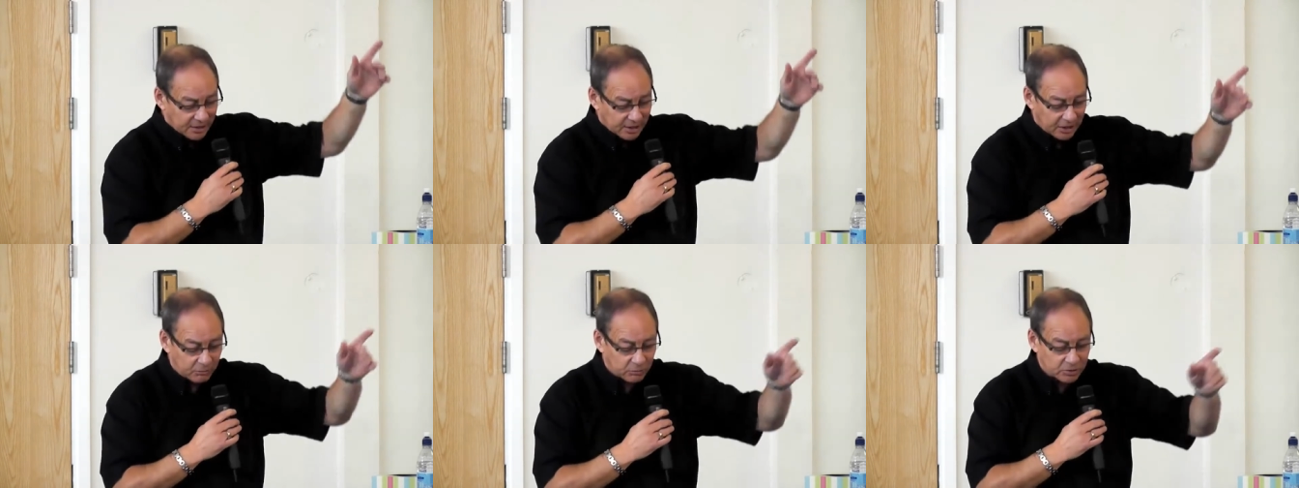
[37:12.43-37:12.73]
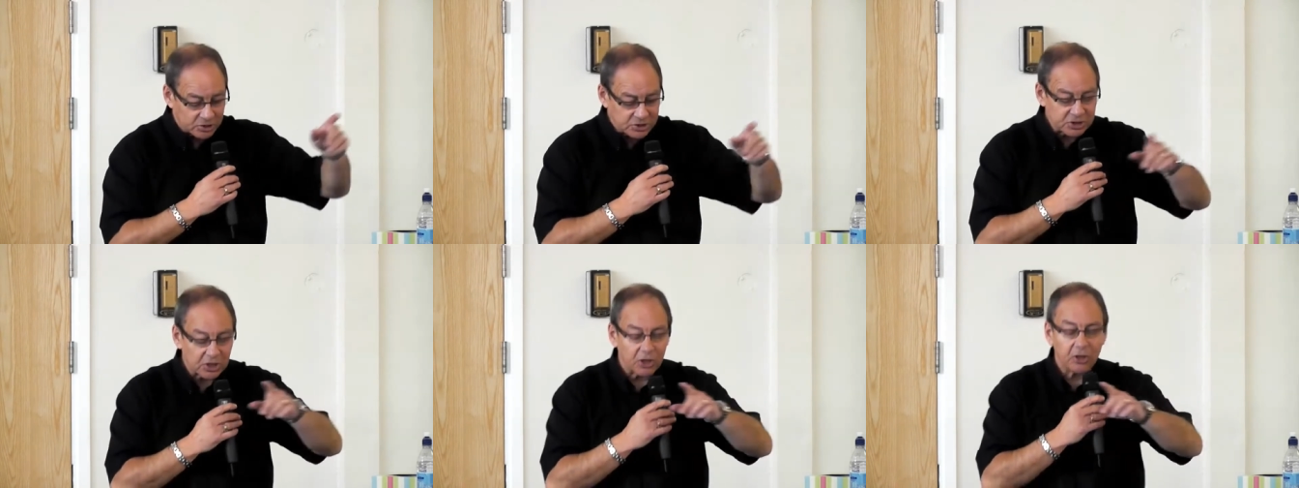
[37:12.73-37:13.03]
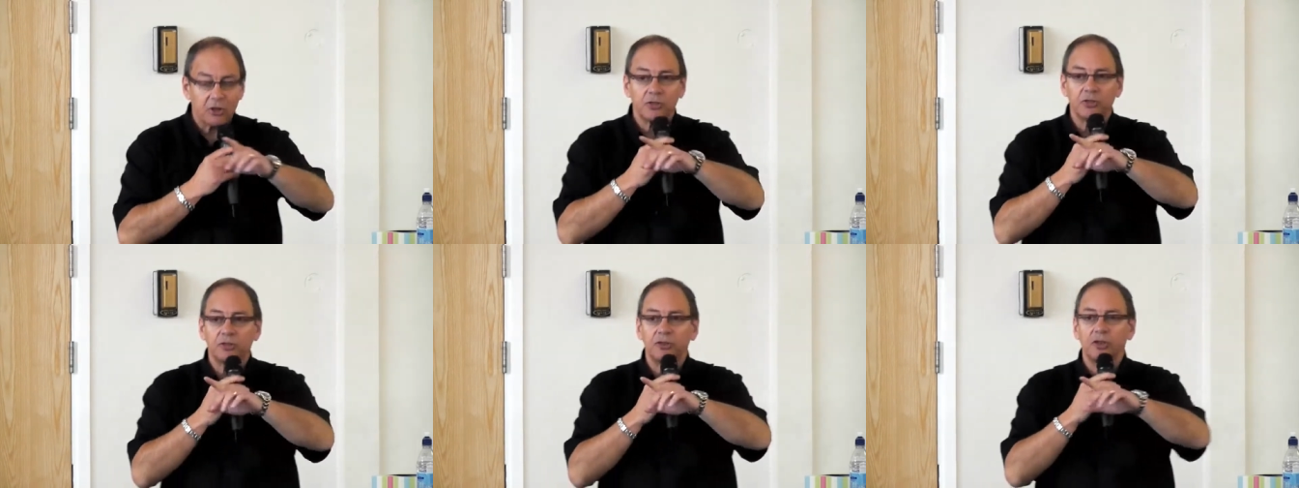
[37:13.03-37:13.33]
it was
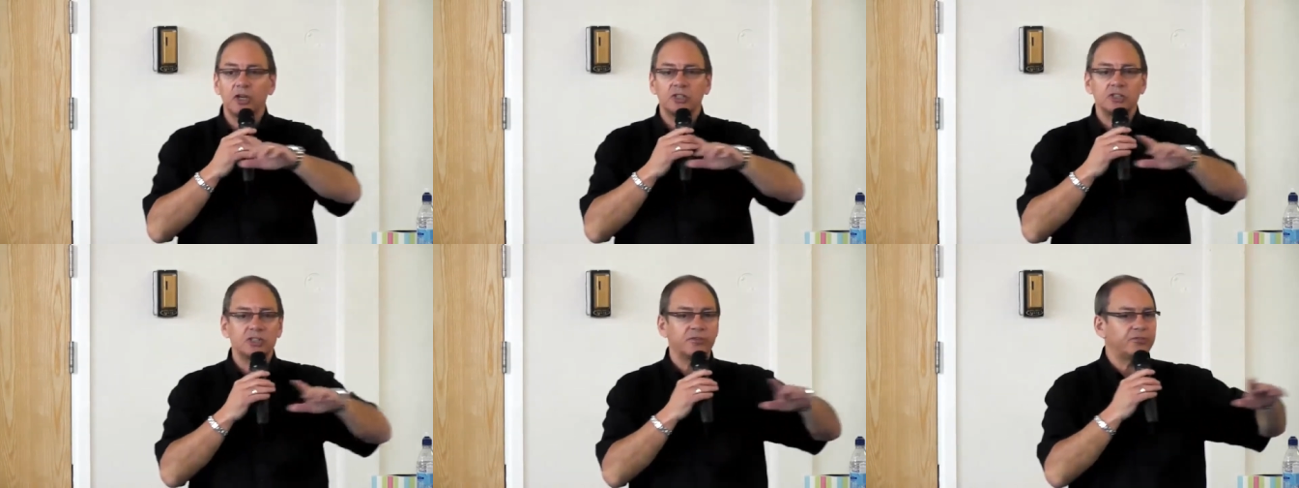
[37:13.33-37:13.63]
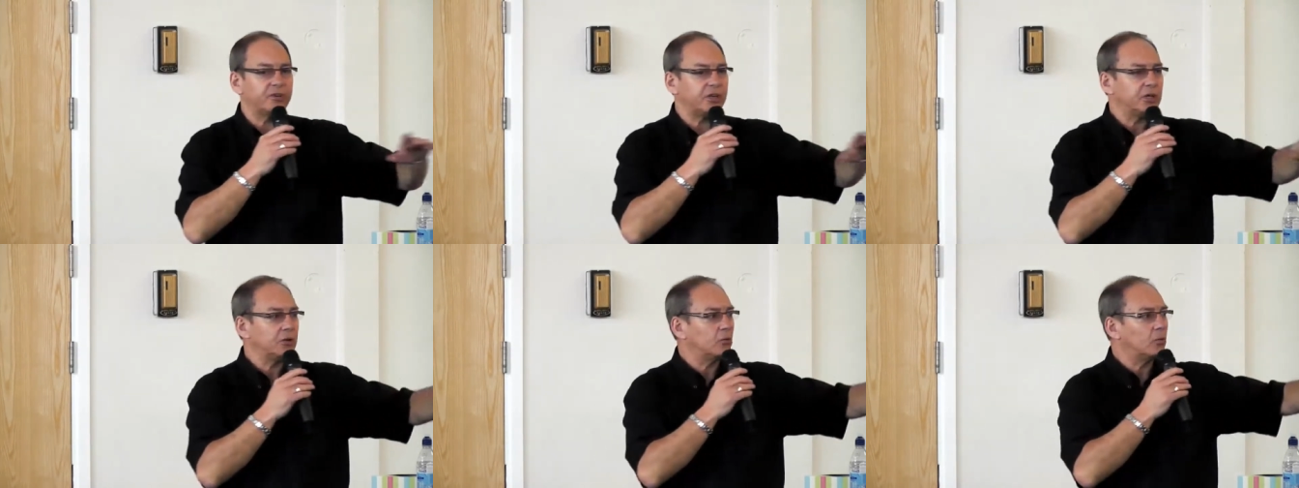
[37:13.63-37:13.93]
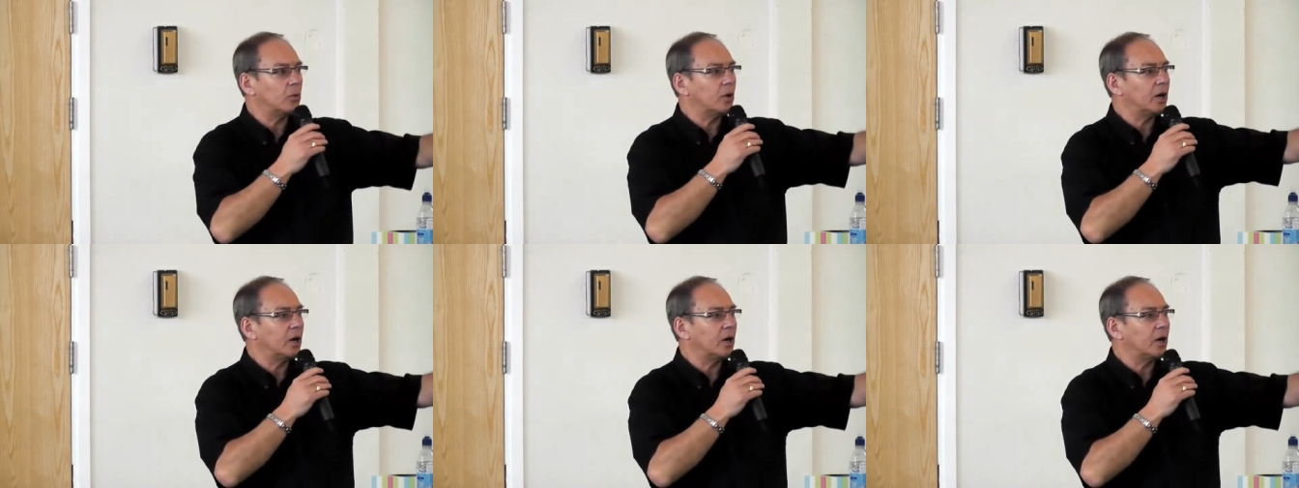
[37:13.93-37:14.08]
30 feet